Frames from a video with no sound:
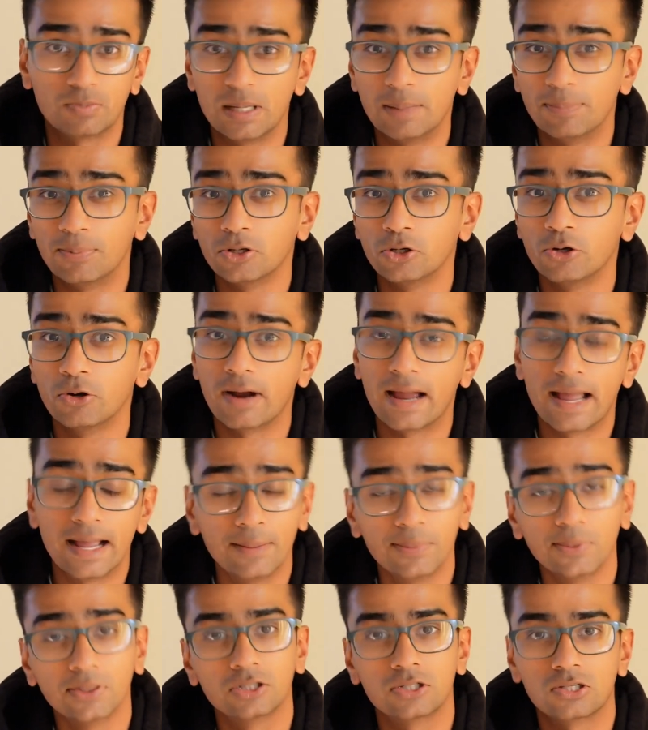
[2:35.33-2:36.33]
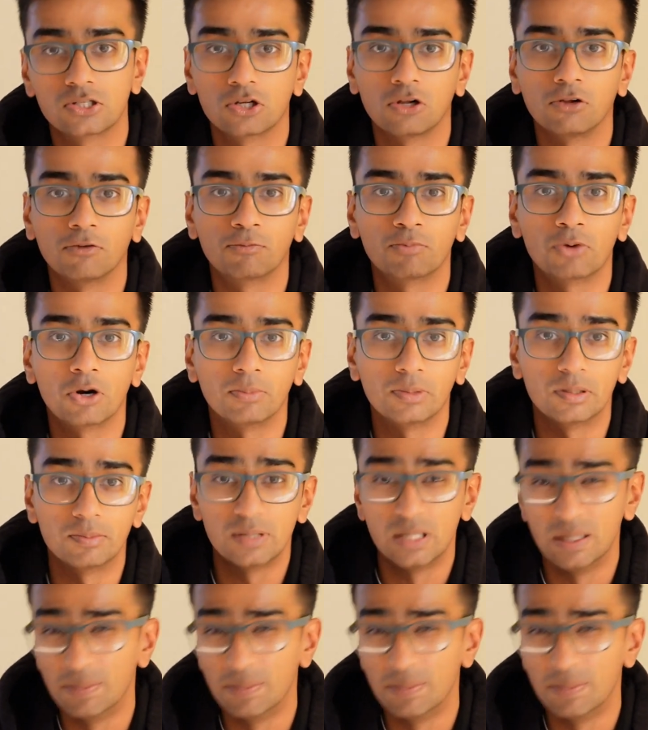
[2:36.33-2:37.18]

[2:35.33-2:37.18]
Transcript: People who are able to solve problems,